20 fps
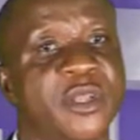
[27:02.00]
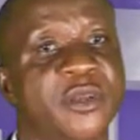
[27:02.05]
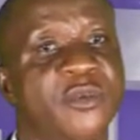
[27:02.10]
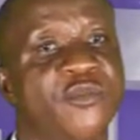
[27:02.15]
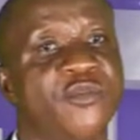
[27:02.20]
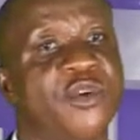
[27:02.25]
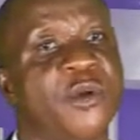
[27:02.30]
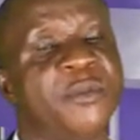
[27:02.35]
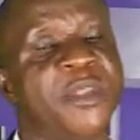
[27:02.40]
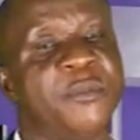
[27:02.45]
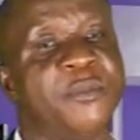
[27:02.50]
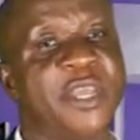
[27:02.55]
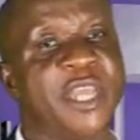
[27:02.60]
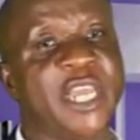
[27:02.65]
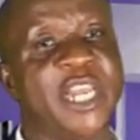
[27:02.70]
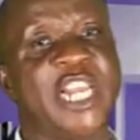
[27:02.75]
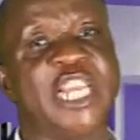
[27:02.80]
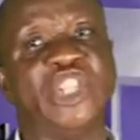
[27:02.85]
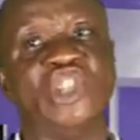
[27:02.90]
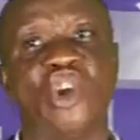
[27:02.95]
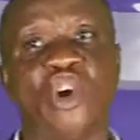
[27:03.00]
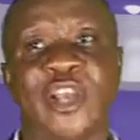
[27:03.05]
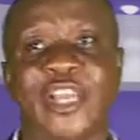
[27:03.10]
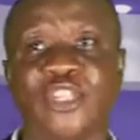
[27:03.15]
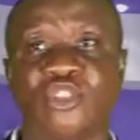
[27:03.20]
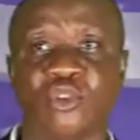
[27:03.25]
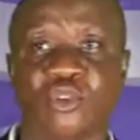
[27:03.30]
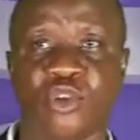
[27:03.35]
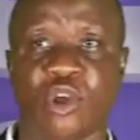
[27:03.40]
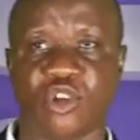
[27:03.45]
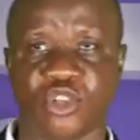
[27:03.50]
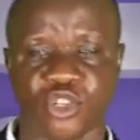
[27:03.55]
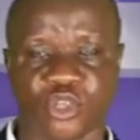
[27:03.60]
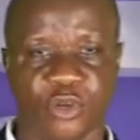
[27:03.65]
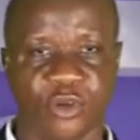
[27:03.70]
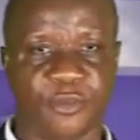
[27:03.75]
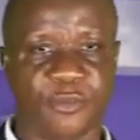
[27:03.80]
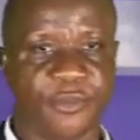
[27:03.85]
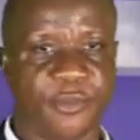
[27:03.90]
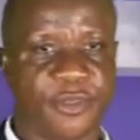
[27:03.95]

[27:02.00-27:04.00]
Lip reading: from the beginning, your introduction.